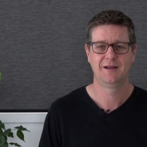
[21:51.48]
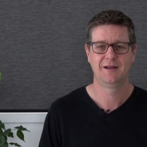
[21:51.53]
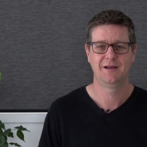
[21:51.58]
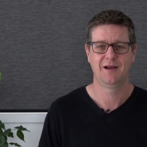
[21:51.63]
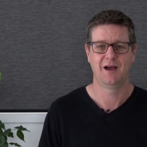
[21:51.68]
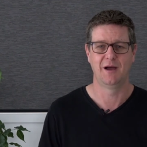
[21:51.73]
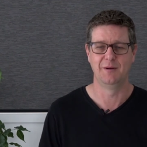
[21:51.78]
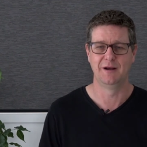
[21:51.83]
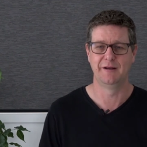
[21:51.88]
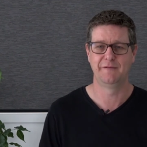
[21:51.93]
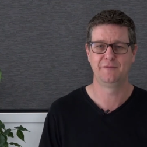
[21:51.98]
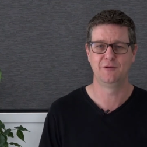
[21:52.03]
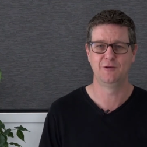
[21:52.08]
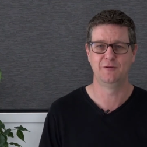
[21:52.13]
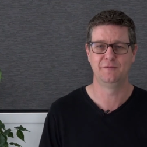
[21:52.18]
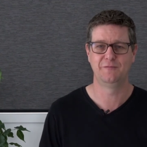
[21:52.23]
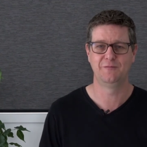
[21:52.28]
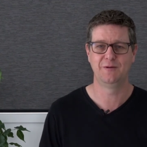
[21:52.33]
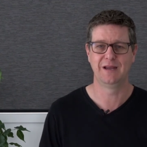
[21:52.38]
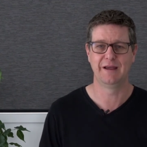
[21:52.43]
I mean, if
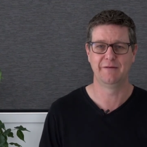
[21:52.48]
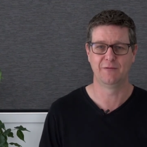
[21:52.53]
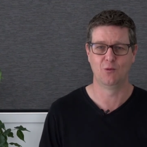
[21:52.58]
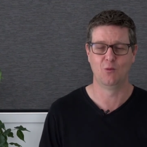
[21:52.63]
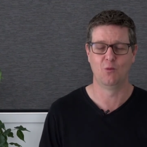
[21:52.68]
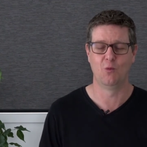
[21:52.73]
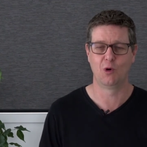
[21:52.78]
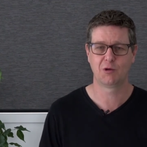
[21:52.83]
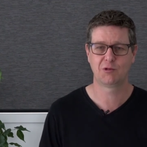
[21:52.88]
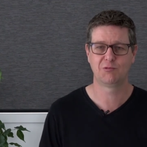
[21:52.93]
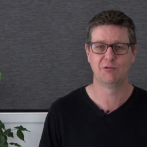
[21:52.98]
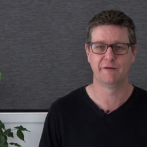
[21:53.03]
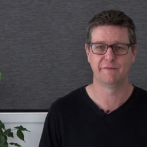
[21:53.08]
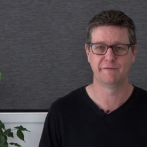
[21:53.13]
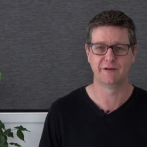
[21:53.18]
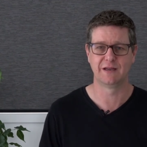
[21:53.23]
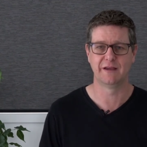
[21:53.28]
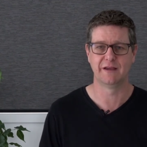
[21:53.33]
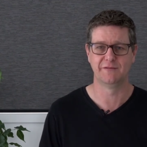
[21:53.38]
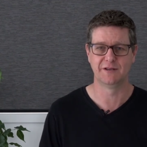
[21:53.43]
you've ever walked through
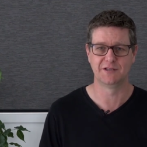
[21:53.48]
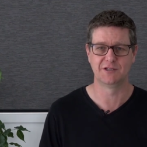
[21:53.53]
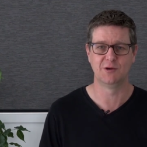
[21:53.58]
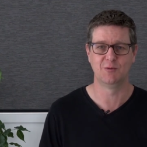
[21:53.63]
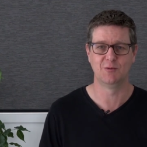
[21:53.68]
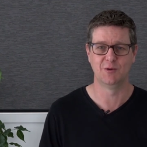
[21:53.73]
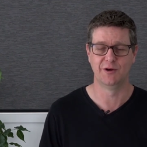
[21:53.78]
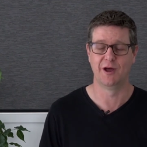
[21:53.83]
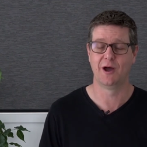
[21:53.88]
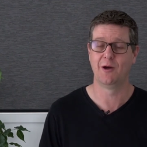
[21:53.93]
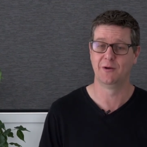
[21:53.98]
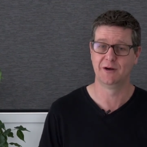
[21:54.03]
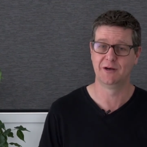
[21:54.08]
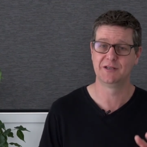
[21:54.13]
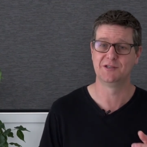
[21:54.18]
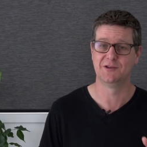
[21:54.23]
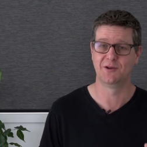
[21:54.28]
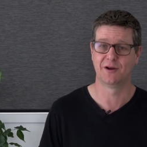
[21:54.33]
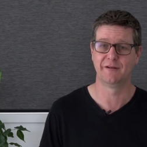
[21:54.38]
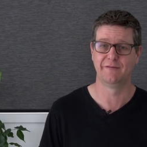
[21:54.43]
forgiveness, you will know it
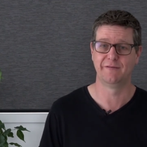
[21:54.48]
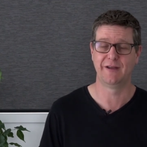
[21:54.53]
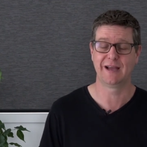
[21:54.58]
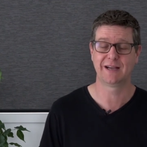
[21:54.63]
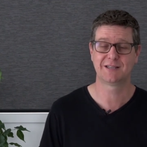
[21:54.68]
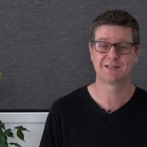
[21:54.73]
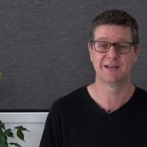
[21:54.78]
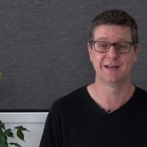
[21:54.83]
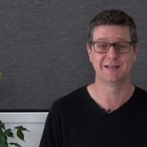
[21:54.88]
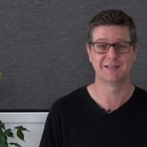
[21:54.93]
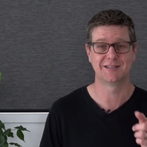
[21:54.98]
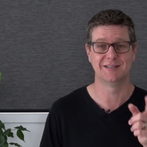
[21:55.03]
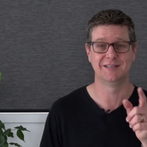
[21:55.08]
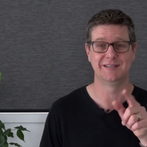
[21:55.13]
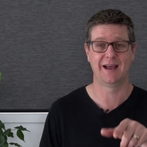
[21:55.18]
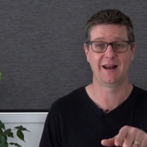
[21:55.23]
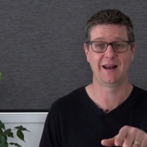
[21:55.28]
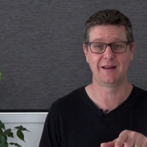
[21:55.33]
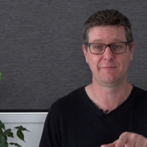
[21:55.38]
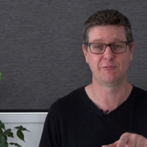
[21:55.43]
is not a vaccine. It's a
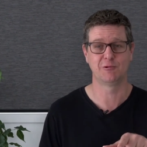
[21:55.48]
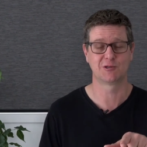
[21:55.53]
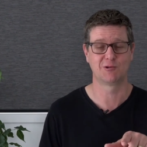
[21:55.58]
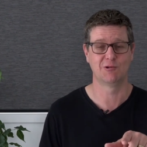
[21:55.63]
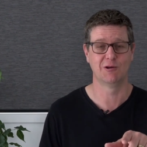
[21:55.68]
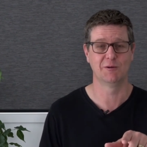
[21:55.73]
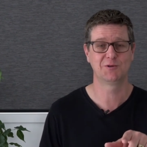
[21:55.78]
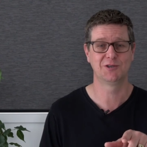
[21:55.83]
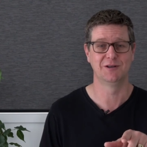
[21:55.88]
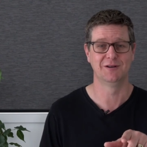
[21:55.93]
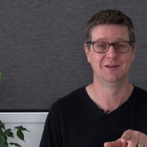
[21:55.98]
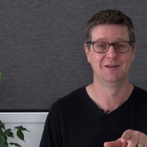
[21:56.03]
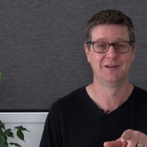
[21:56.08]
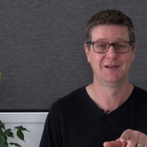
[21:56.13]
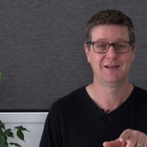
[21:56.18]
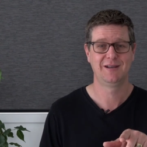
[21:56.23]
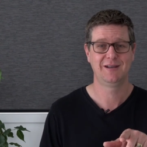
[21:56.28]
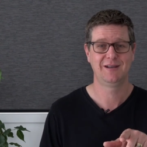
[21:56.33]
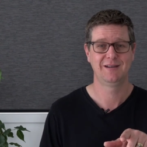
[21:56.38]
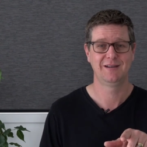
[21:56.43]
daily prescription.
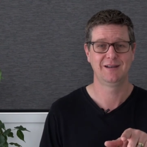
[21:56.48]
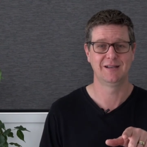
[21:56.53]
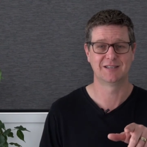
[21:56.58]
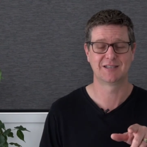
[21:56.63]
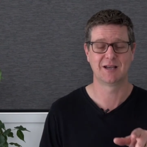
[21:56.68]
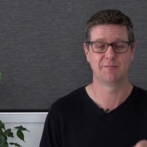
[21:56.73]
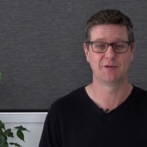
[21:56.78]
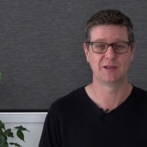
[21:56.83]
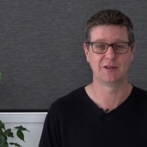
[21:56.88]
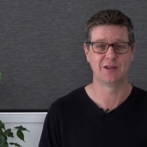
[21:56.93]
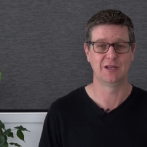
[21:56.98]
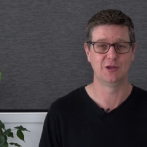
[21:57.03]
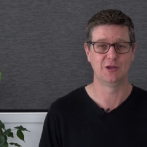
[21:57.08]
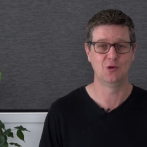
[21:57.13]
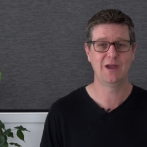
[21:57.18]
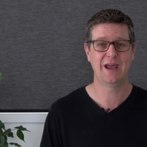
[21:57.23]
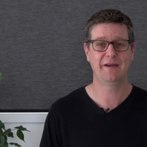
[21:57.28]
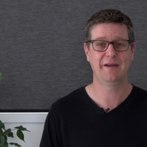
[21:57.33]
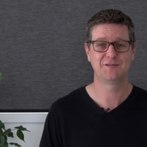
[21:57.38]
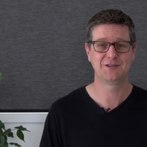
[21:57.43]
It's something that
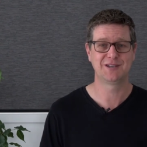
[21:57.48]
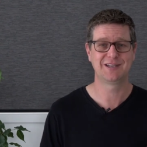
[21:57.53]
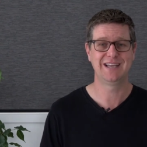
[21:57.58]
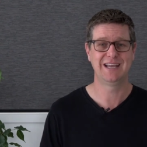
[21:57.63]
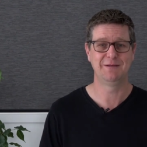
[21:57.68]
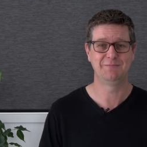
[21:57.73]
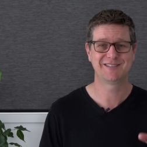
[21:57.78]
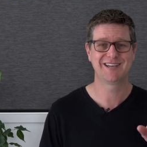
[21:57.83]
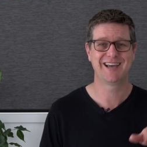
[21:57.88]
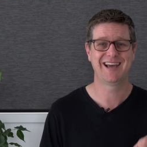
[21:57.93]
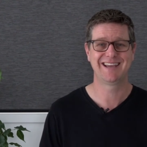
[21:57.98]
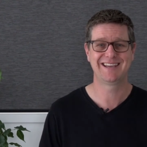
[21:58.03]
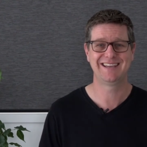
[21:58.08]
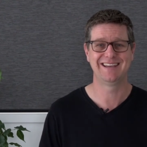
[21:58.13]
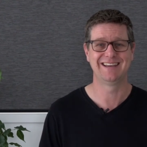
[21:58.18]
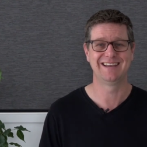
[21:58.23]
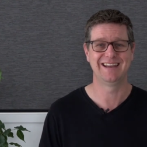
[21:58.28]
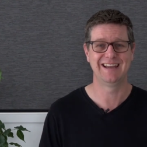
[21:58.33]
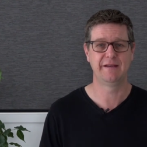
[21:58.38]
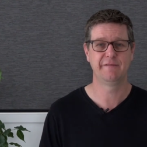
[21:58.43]
you have to keep
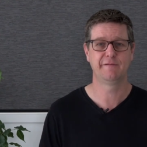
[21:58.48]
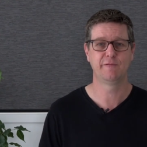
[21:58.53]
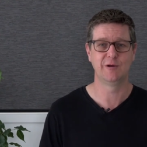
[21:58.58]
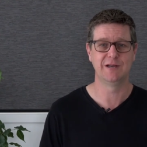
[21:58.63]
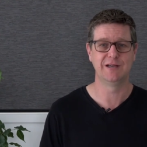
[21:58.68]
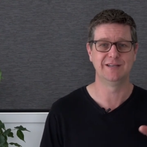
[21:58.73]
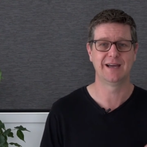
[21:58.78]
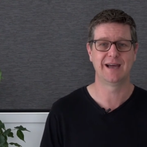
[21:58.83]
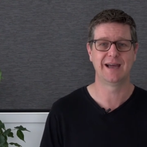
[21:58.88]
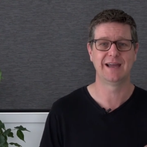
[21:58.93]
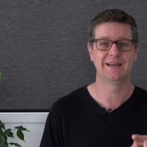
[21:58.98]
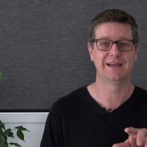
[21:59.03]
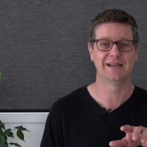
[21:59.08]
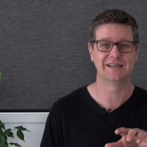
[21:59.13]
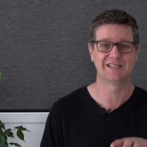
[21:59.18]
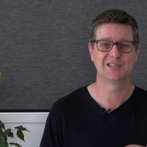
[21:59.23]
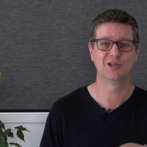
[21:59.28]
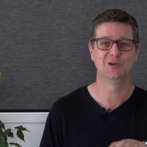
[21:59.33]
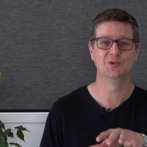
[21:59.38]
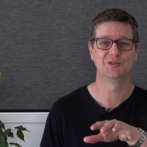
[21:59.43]
taking every day
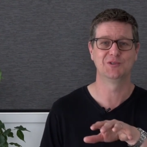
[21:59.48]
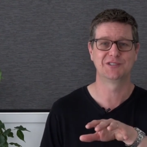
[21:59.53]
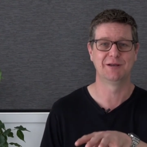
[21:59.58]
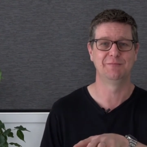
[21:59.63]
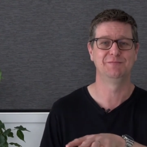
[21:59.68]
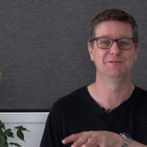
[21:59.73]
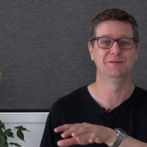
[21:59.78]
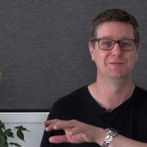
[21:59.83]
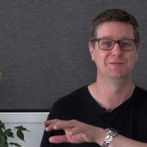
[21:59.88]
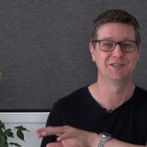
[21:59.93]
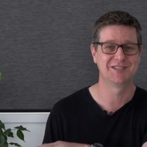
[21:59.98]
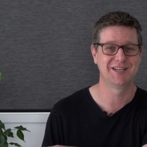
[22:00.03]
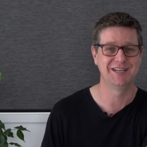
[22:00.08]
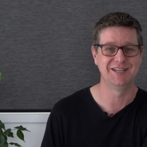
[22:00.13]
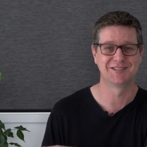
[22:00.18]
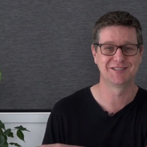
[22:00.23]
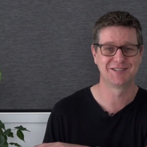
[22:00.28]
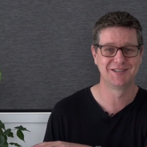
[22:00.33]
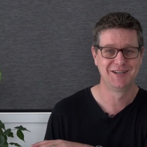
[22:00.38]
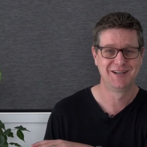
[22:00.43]
until symptoms
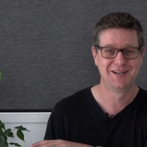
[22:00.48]
cease.